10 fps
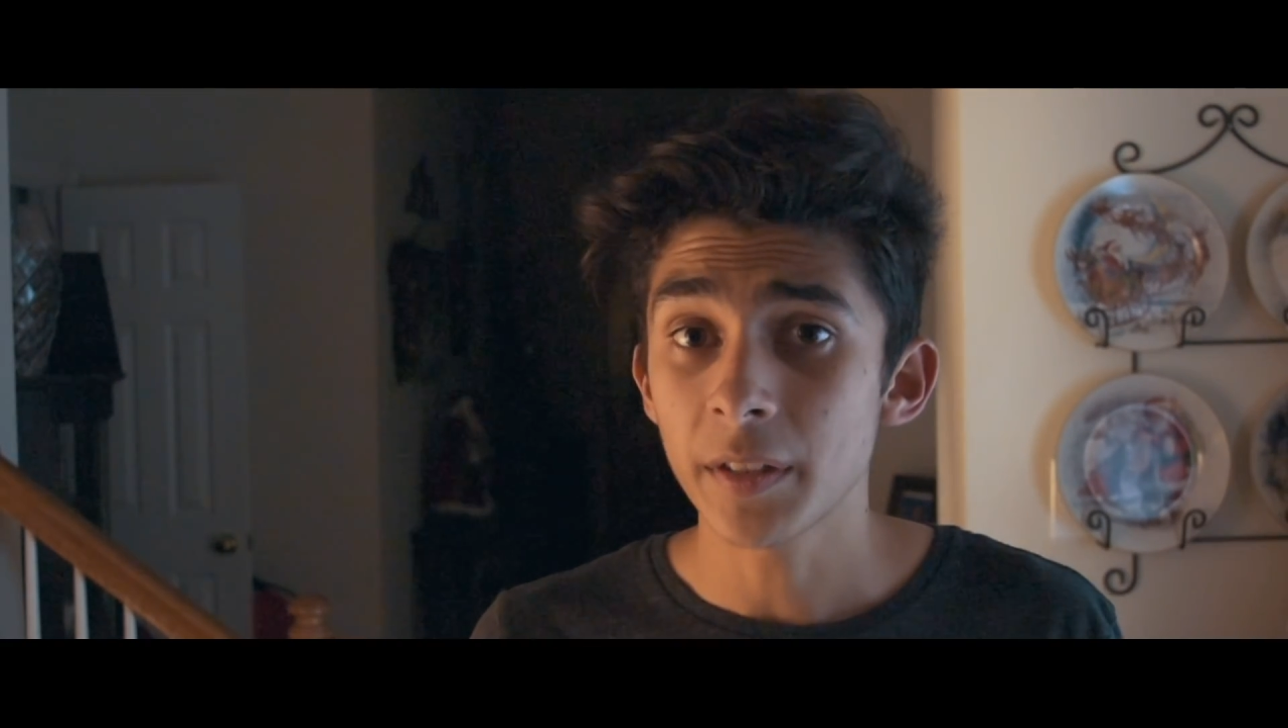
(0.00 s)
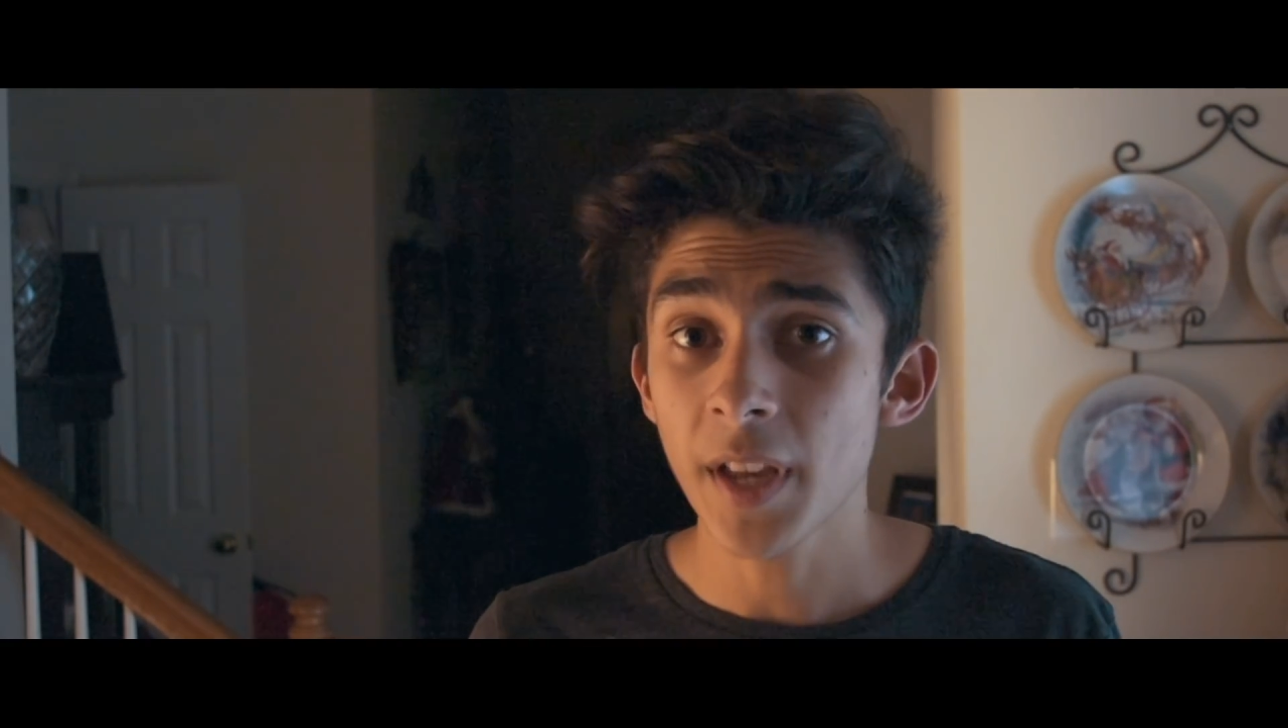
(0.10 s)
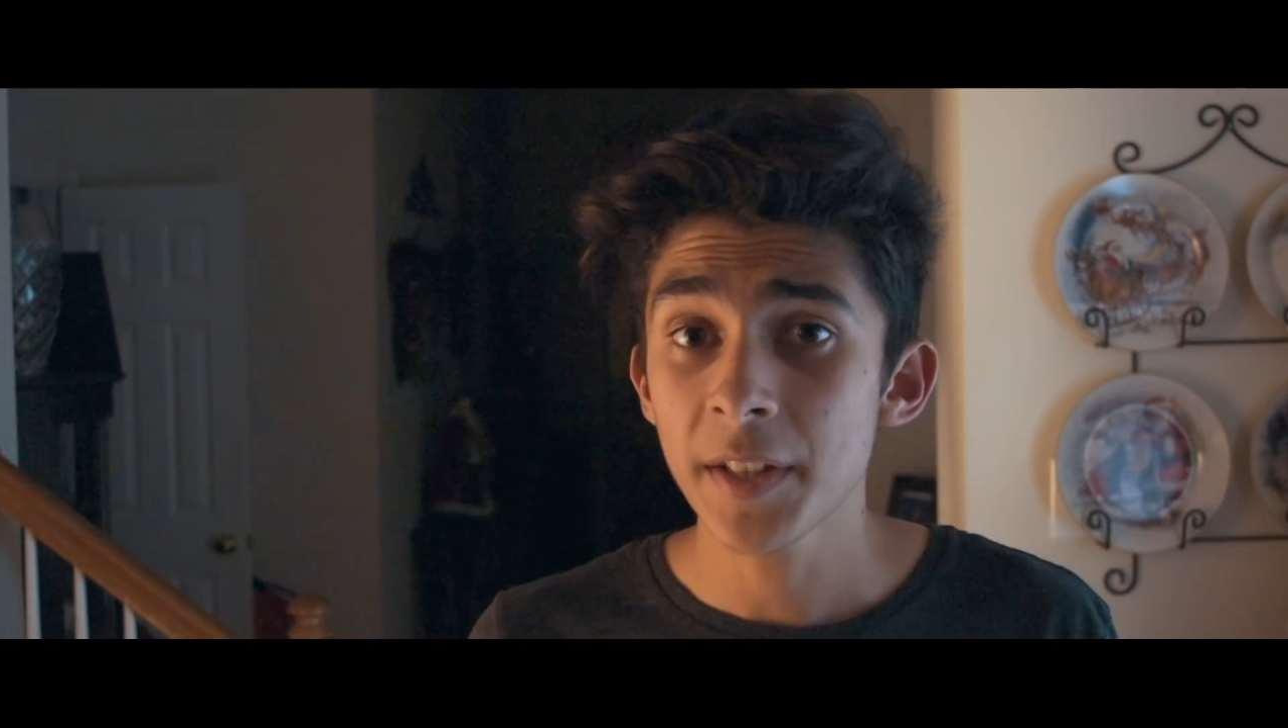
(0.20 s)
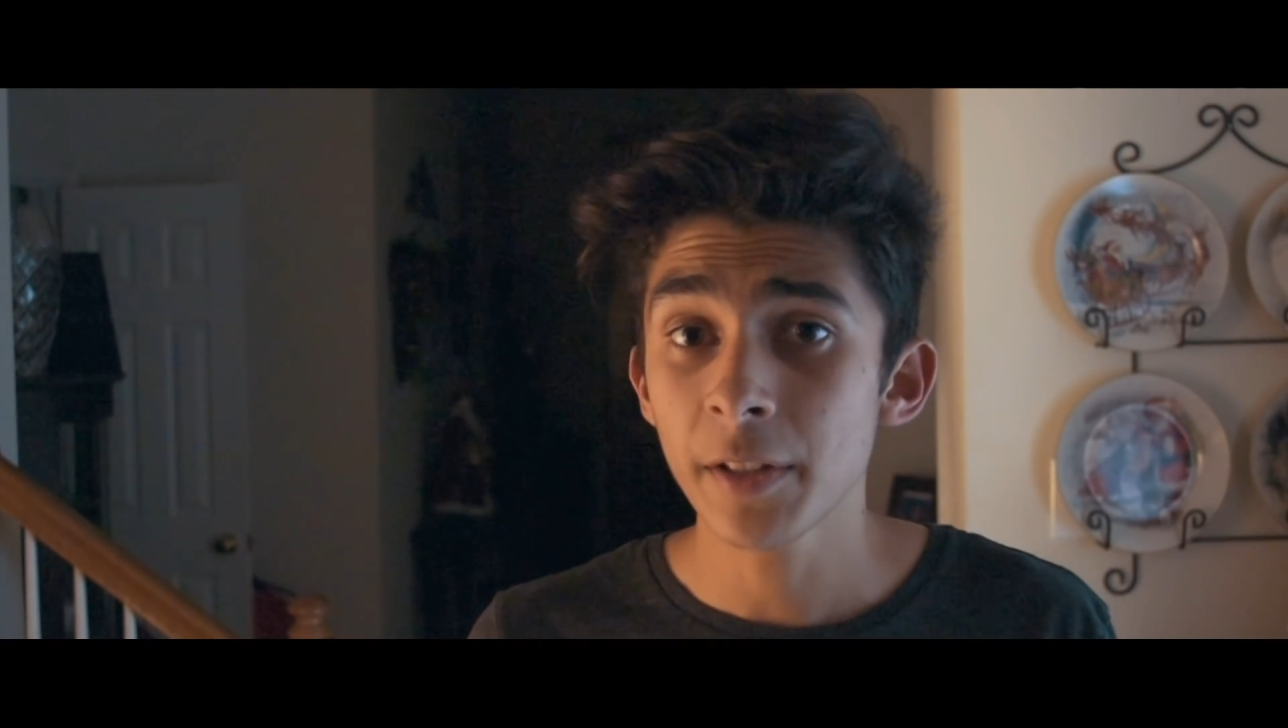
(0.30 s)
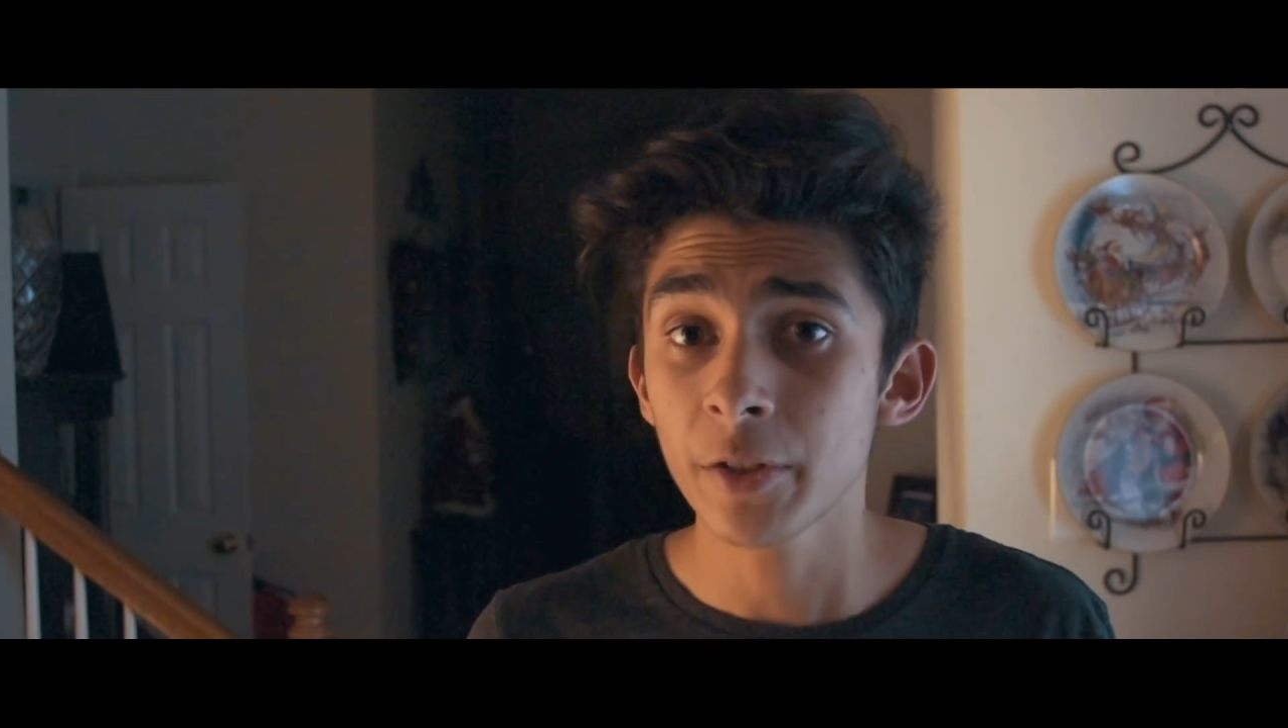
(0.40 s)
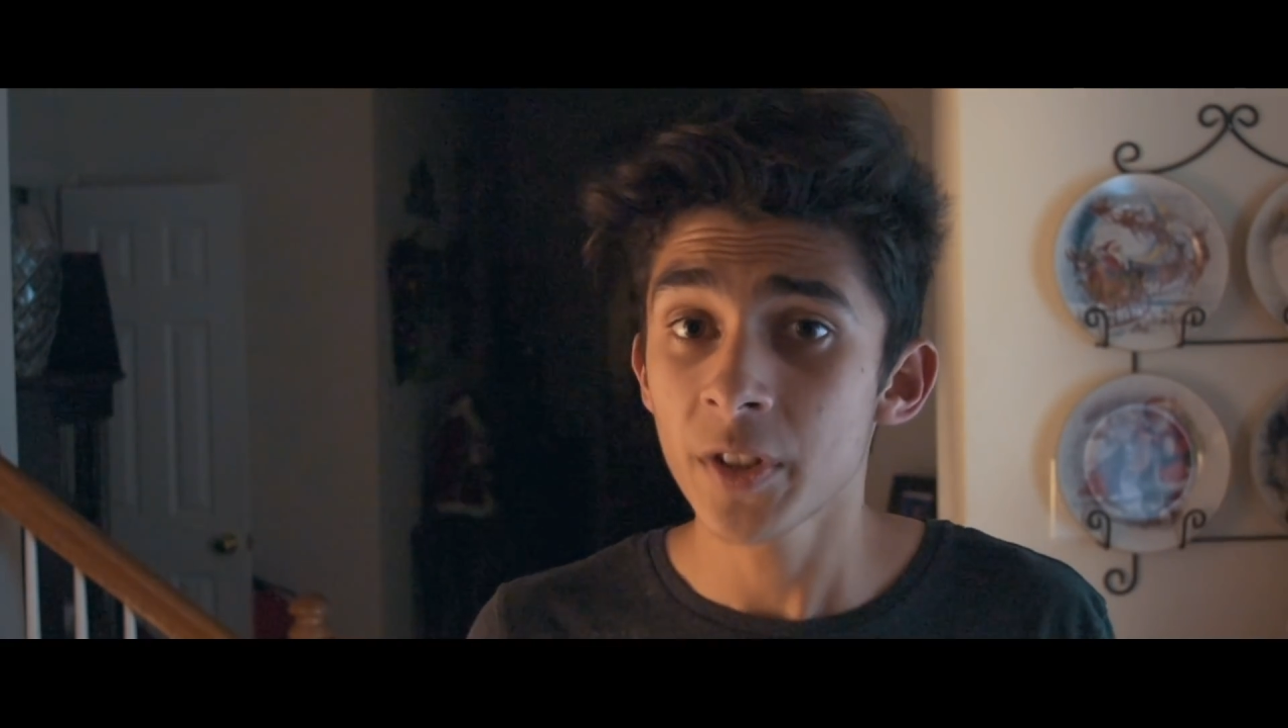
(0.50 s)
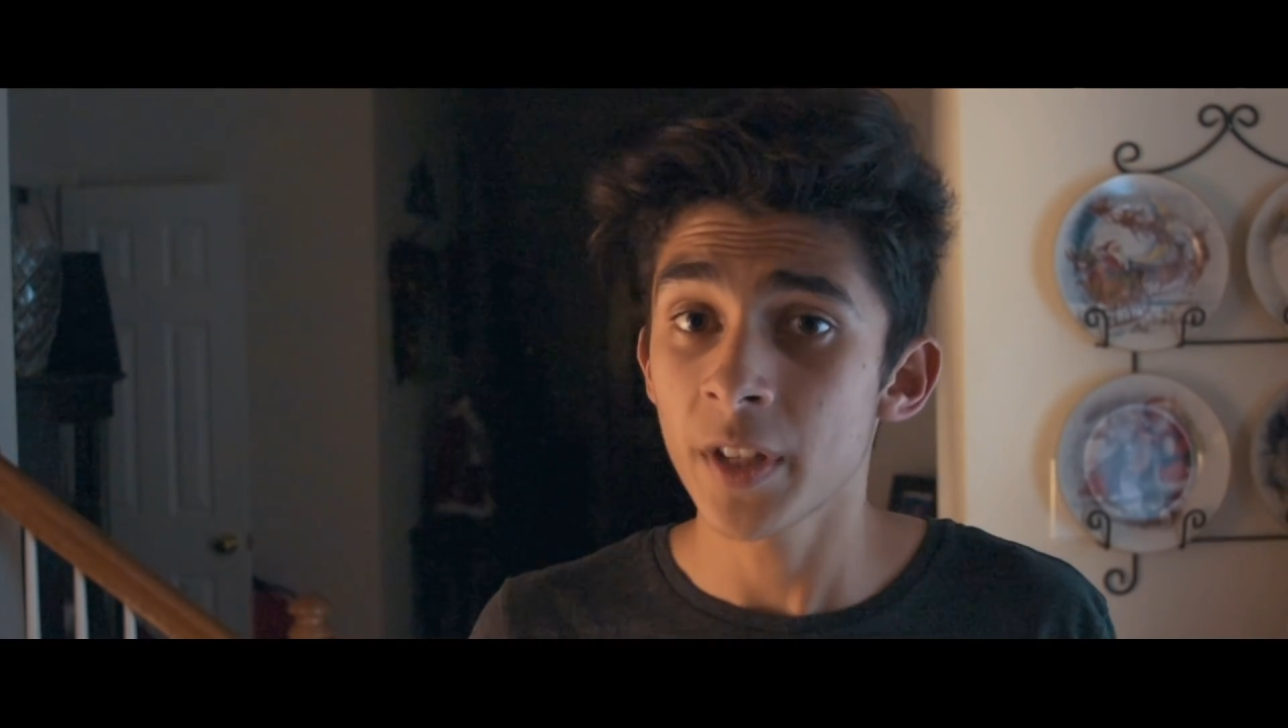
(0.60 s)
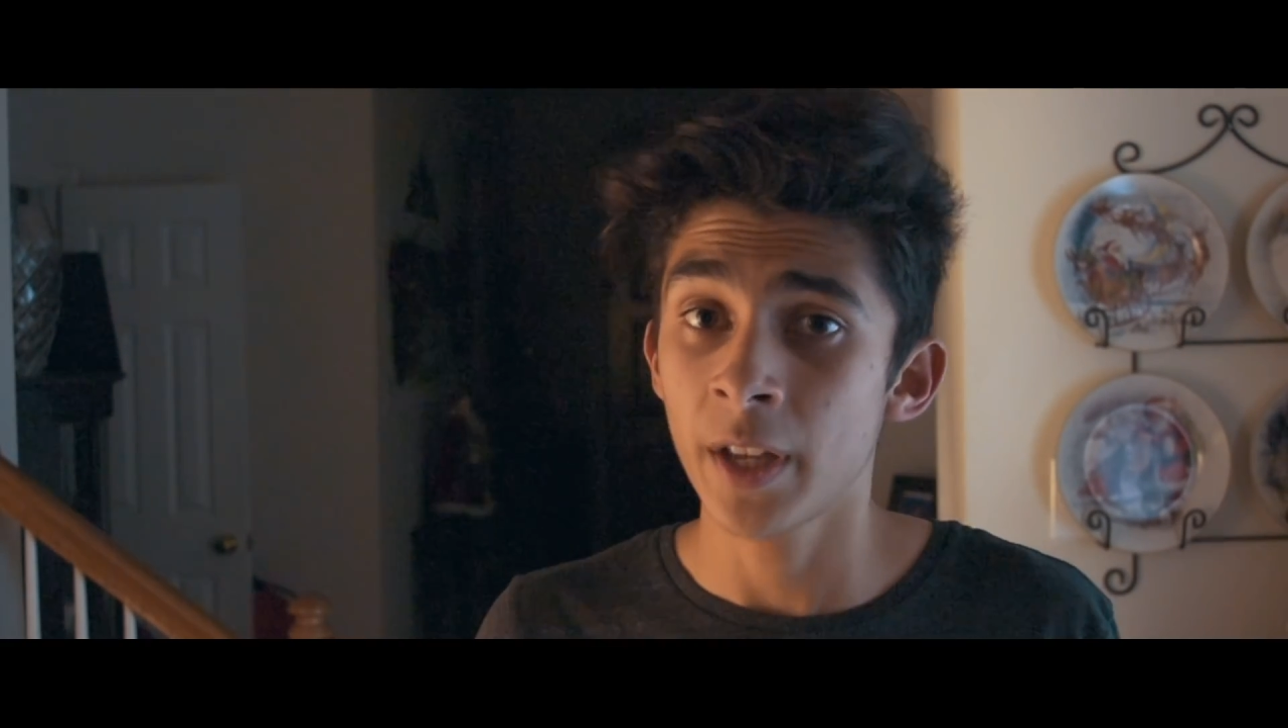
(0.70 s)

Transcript: Tesla just